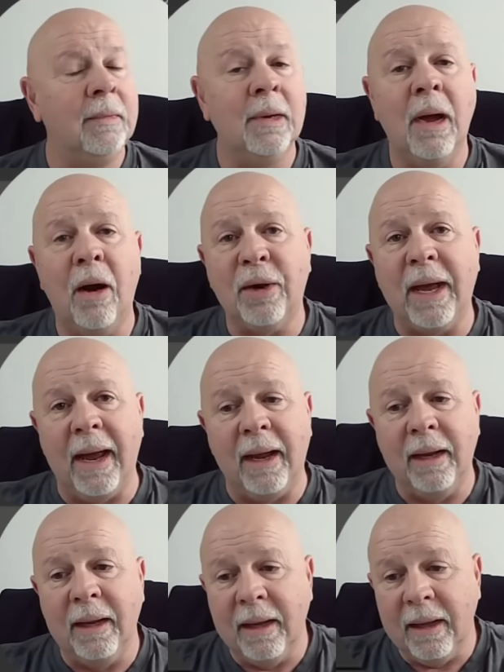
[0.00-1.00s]
Okay.
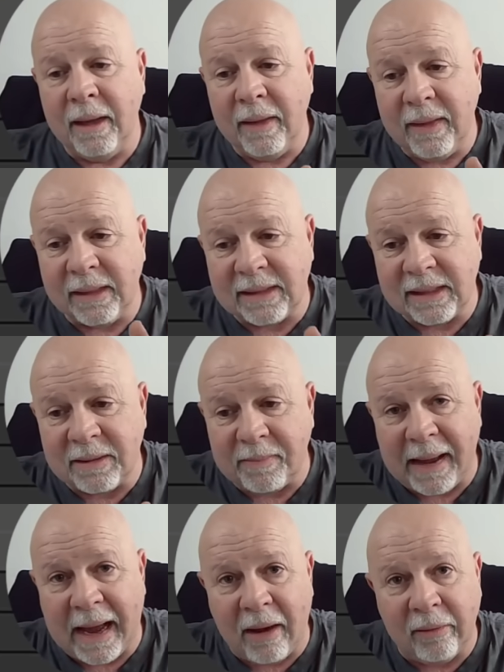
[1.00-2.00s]
This is
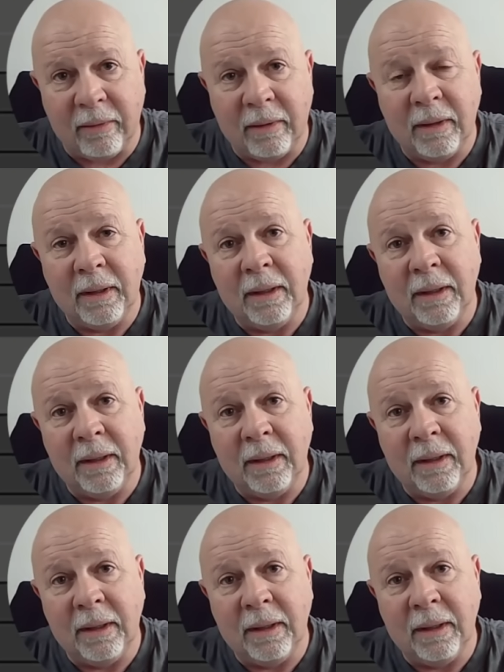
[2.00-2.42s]
about